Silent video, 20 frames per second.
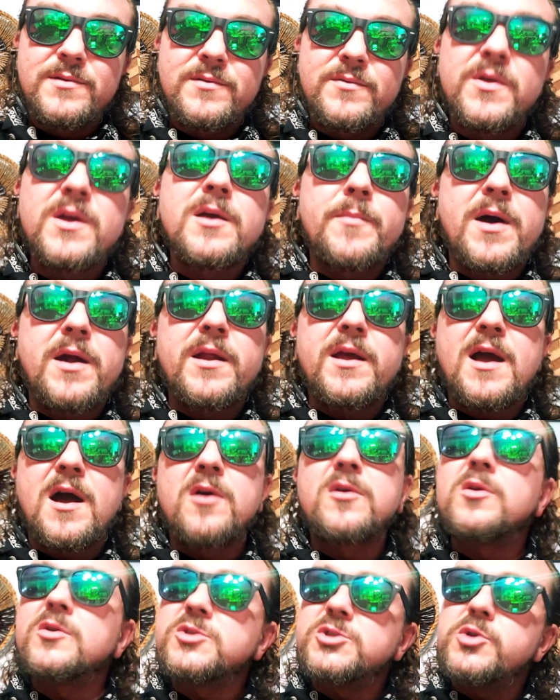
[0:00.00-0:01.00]
Think about it. How
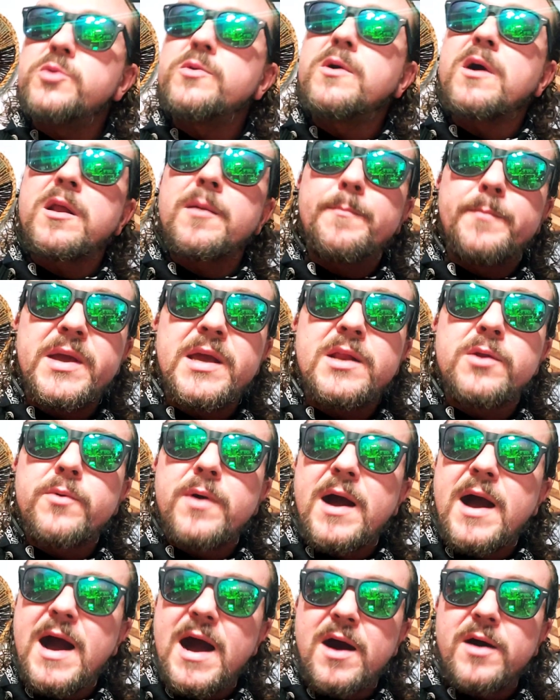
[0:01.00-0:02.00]
close you got to be to
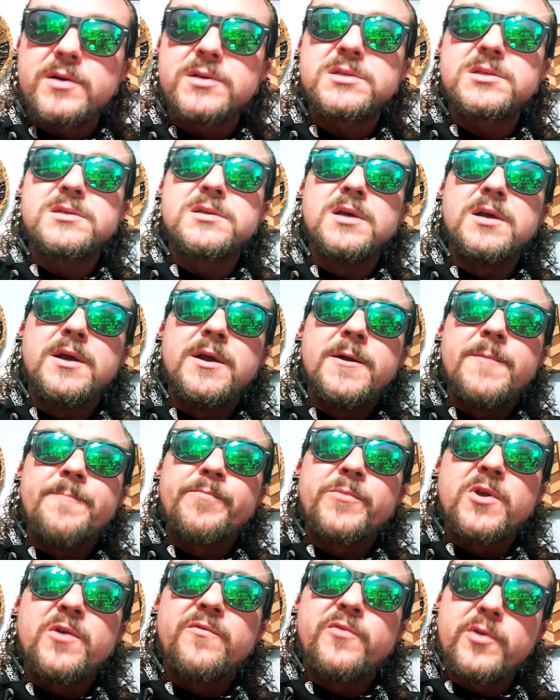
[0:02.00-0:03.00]
a house
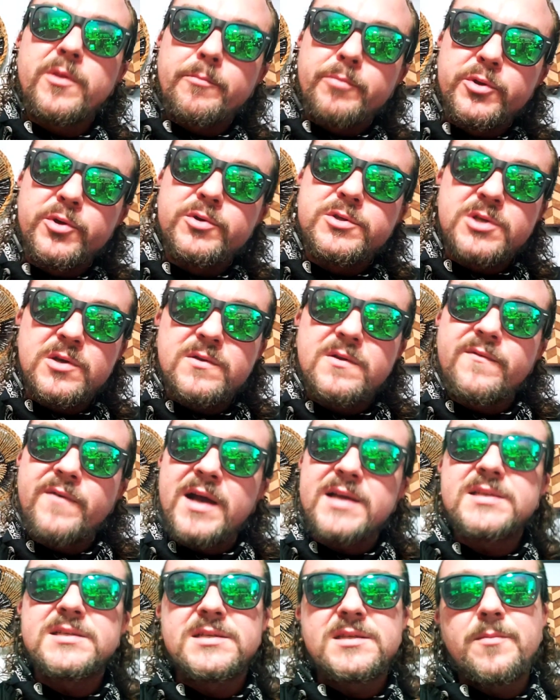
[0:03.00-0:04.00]
for the Bluetooth
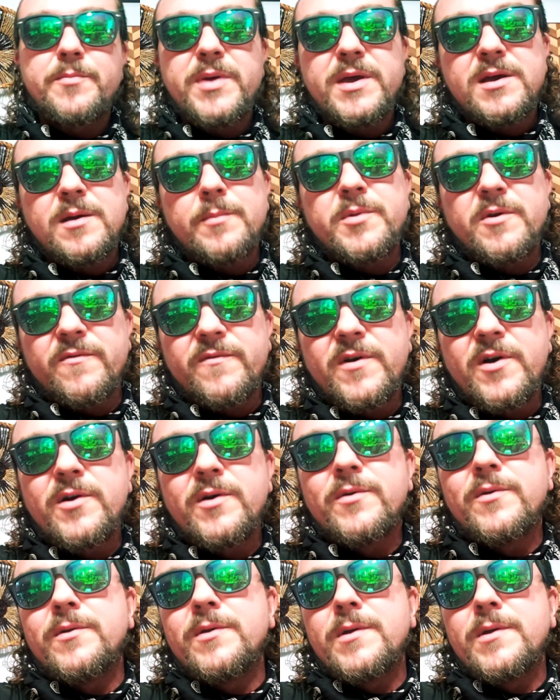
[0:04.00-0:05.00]
devices to pick up your phone?